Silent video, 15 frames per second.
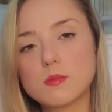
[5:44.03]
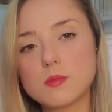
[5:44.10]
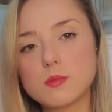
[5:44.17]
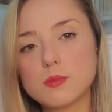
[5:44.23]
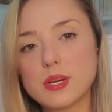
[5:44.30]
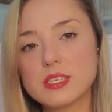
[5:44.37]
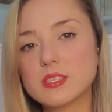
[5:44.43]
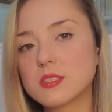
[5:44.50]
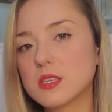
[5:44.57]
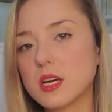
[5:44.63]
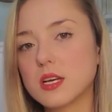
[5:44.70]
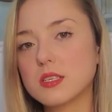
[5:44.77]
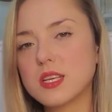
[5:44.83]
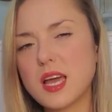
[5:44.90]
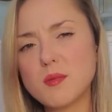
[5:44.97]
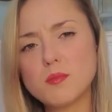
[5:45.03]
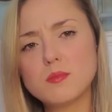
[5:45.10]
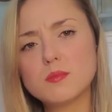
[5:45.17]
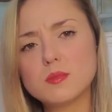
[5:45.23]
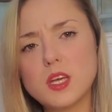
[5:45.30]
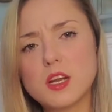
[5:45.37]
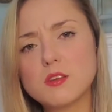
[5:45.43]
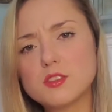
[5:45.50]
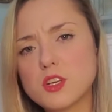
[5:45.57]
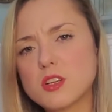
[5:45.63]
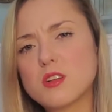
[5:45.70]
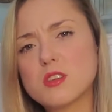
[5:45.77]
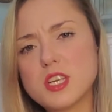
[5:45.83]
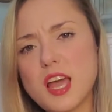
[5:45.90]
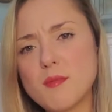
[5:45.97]
press time. You start the
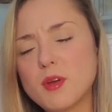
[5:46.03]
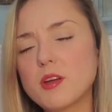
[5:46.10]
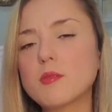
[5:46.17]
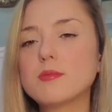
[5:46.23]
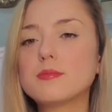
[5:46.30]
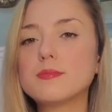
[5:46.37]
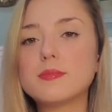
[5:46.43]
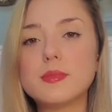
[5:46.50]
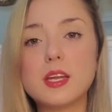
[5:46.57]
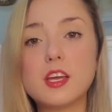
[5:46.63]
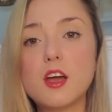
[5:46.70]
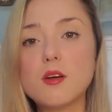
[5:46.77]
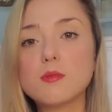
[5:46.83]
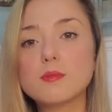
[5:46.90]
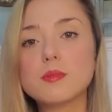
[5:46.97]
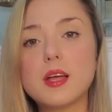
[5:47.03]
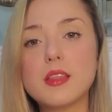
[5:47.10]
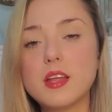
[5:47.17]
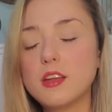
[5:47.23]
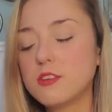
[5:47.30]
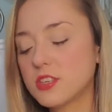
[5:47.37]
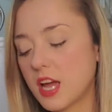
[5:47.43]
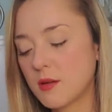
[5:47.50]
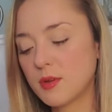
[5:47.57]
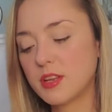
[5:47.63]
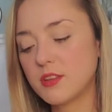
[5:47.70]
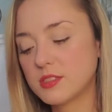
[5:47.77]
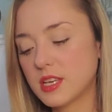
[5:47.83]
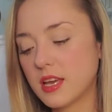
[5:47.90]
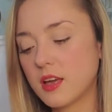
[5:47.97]
little timer, and you go, and then you time it, and you
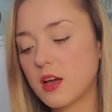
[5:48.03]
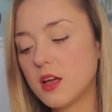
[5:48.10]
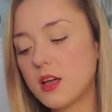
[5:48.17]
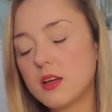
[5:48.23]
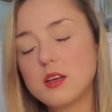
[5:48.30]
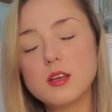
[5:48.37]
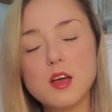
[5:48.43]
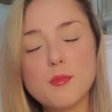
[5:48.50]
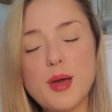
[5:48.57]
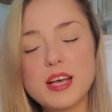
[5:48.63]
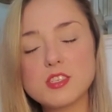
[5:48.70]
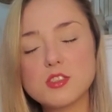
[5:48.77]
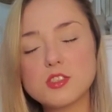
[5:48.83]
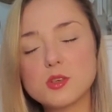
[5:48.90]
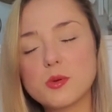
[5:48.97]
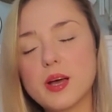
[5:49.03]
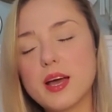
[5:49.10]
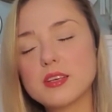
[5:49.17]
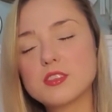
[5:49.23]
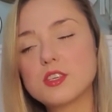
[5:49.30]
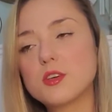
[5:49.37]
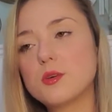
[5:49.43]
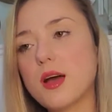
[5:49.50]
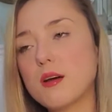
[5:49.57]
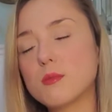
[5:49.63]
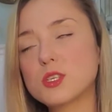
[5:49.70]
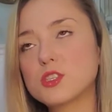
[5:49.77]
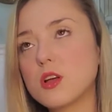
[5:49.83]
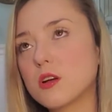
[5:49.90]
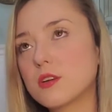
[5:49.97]
say a passenger will ask you how
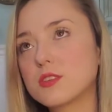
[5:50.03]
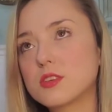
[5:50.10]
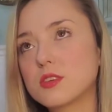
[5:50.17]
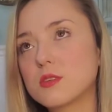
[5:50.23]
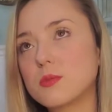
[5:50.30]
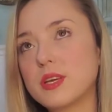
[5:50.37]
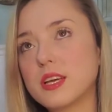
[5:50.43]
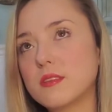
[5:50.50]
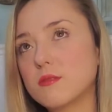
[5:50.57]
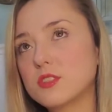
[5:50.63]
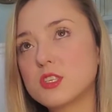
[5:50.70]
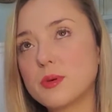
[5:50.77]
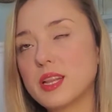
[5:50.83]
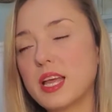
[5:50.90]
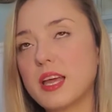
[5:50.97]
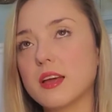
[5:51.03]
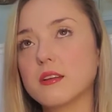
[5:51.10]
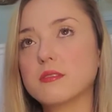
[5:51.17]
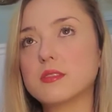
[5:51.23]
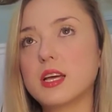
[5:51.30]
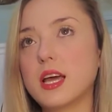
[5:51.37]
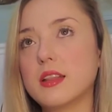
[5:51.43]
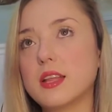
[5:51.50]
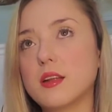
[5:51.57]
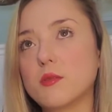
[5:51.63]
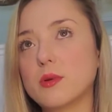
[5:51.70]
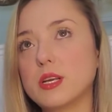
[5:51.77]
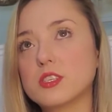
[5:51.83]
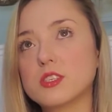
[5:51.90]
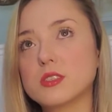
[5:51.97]
much longer till we land, and then
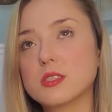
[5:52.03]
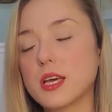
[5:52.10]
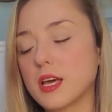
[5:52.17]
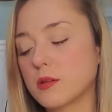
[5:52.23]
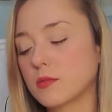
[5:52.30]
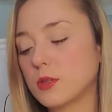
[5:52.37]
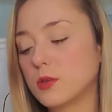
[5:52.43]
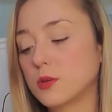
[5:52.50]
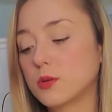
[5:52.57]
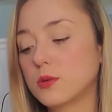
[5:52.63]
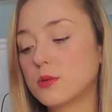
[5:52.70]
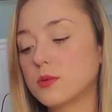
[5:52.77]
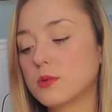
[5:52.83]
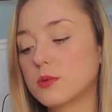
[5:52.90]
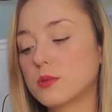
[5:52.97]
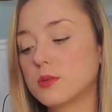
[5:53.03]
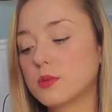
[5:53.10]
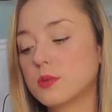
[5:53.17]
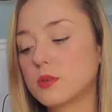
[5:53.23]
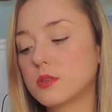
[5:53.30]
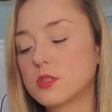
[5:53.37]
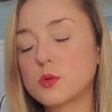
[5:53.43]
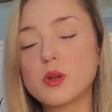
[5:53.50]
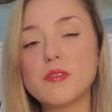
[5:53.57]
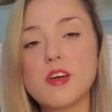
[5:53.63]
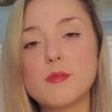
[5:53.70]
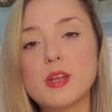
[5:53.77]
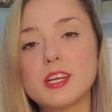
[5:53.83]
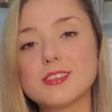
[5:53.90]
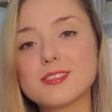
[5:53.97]
we just say 25
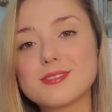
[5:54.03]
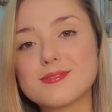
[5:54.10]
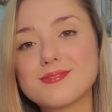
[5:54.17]
minutes.